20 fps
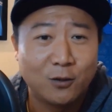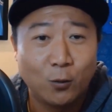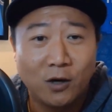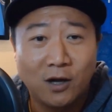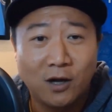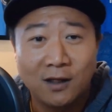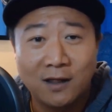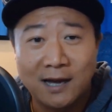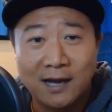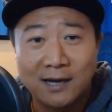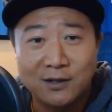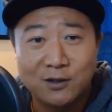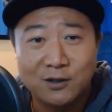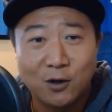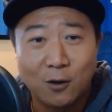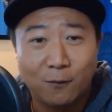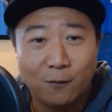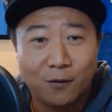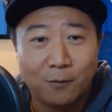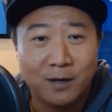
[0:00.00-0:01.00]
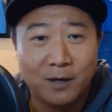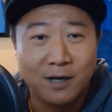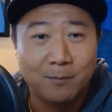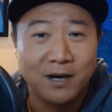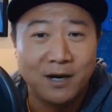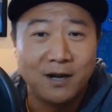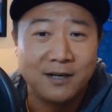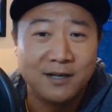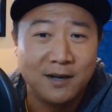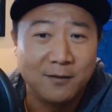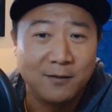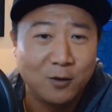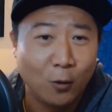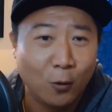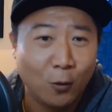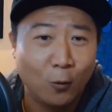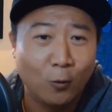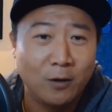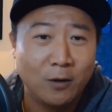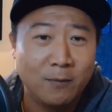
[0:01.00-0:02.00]
a kaleidoscope for me, but it
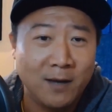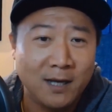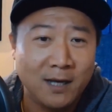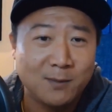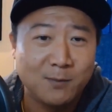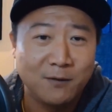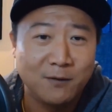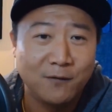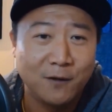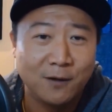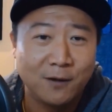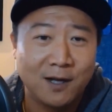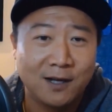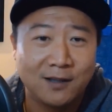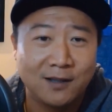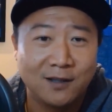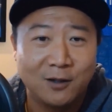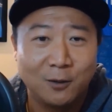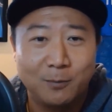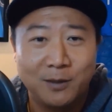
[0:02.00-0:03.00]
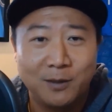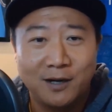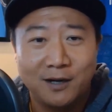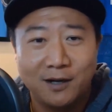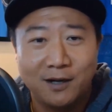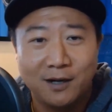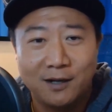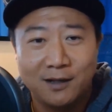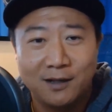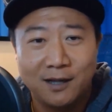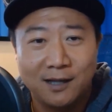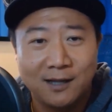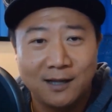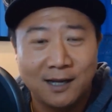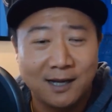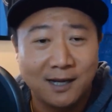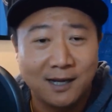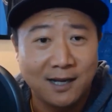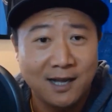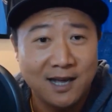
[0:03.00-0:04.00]
totally makes me feel like a little bit
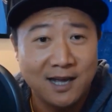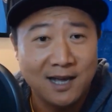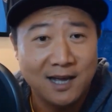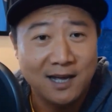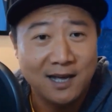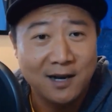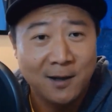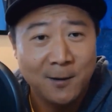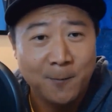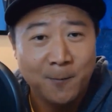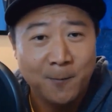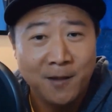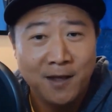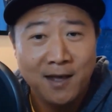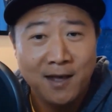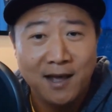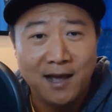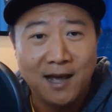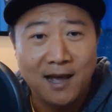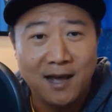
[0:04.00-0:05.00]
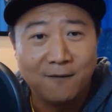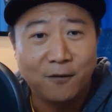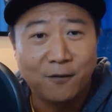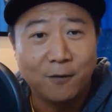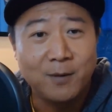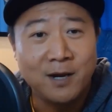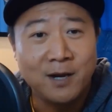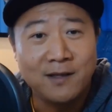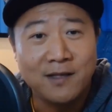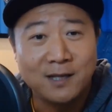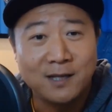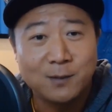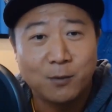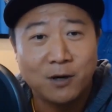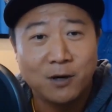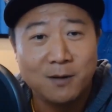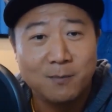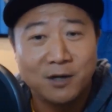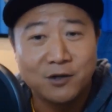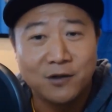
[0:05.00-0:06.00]
like a kid. And for me, that's
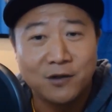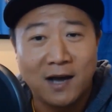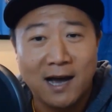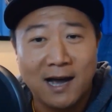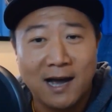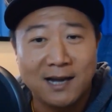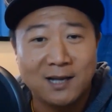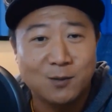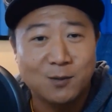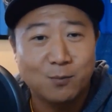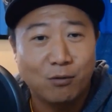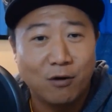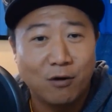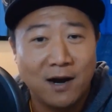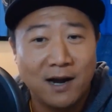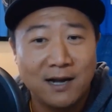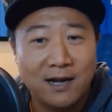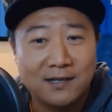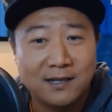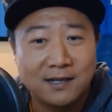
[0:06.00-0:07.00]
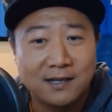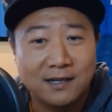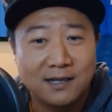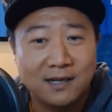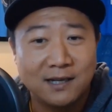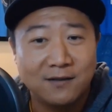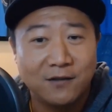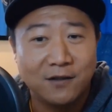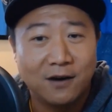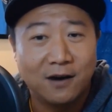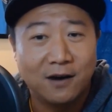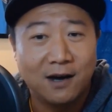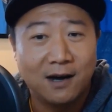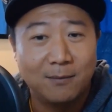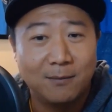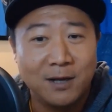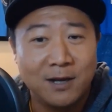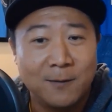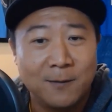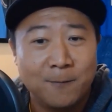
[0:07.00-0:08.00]
pretty much the highest praise I could give in the
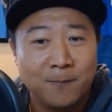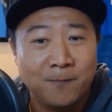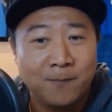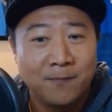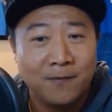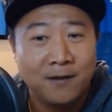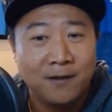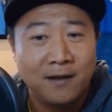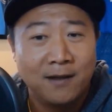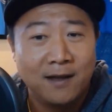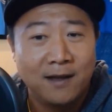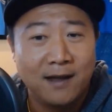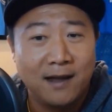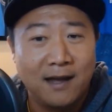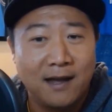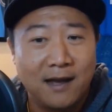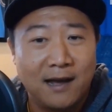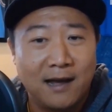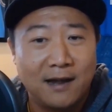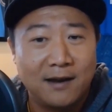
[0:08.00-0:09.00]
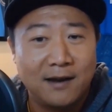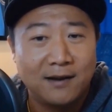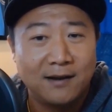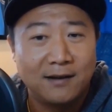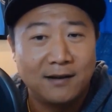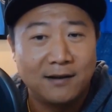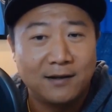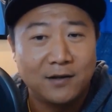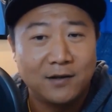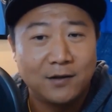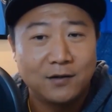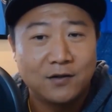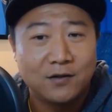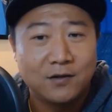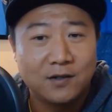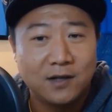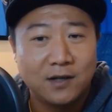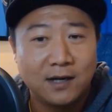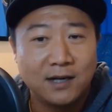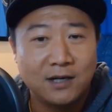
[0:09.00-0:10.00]
hobby. And
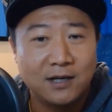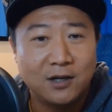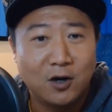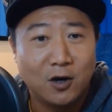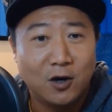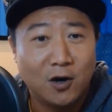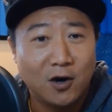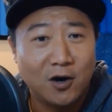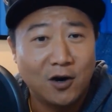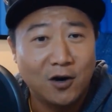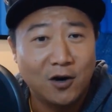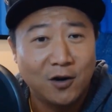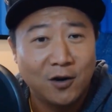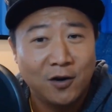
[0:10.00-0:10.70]
stunning card.